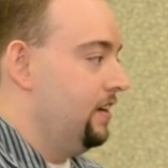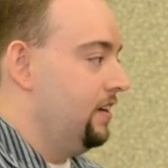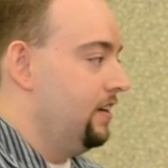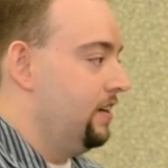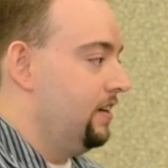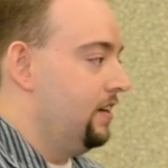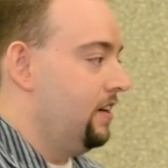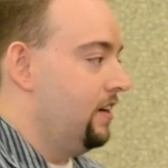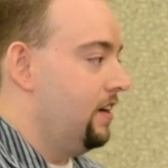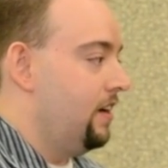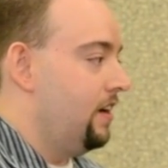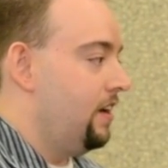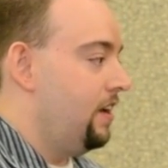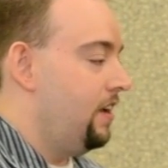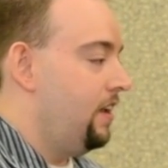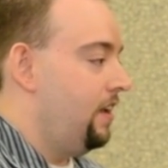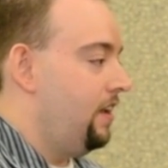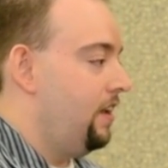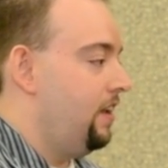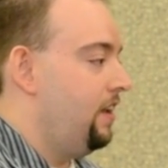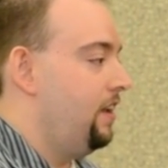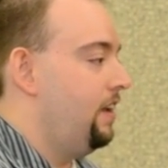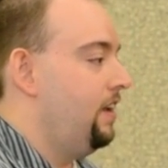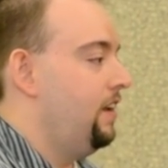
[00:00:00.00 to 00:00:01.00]

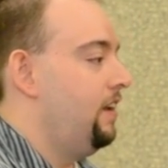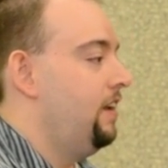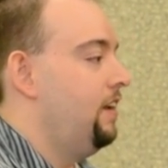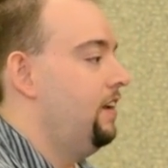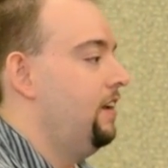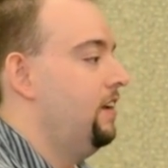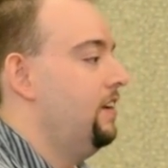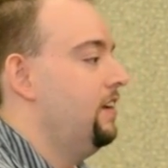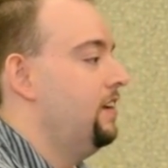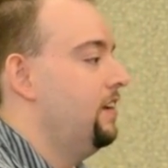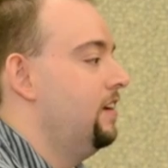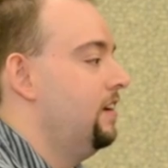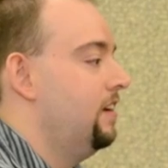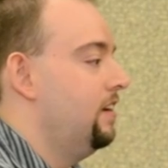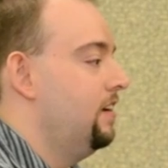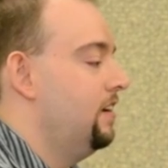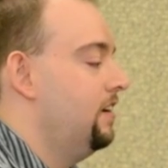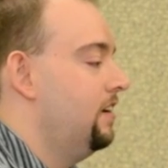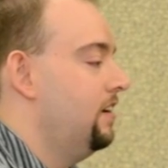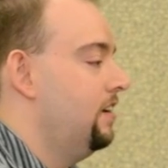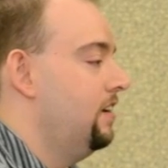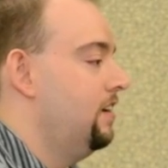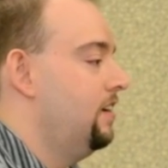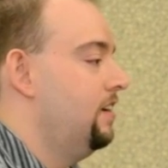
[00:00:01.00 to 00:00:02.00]

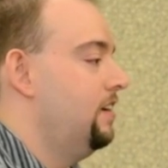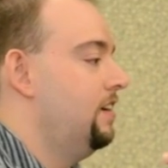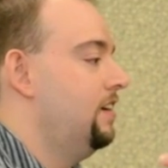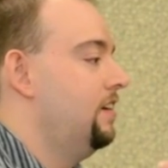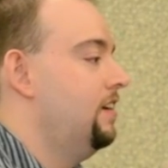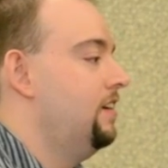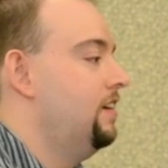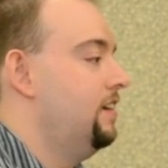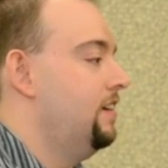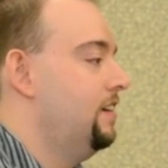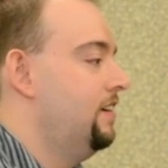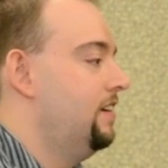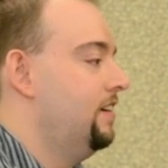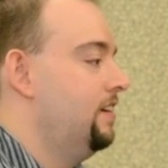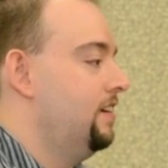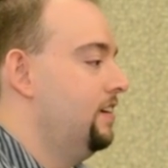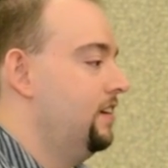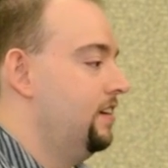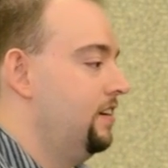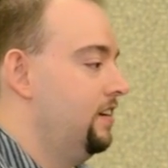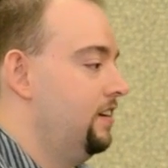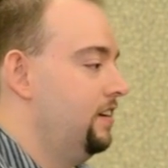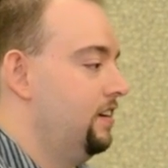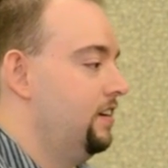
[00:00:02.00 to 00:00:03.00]

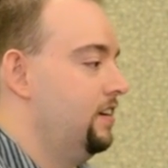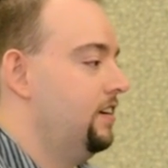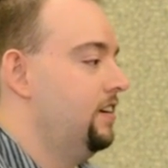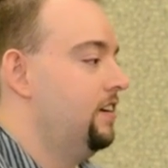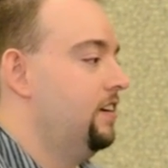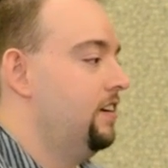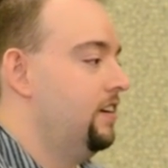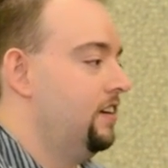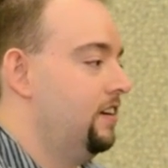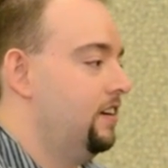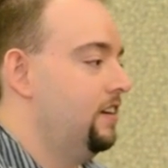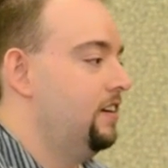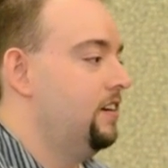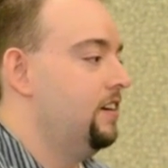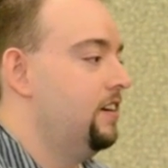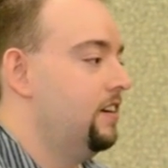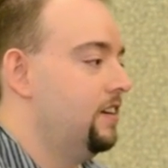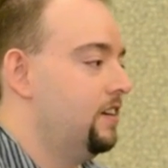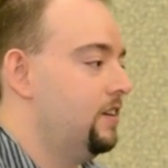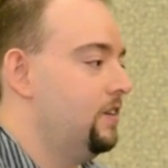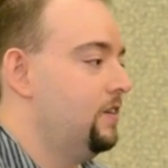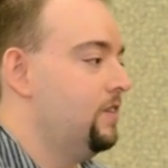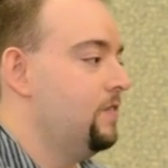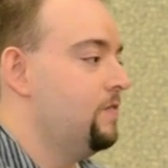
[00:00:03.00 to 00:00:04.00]

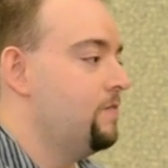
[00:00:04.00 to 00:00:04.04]
[no speech]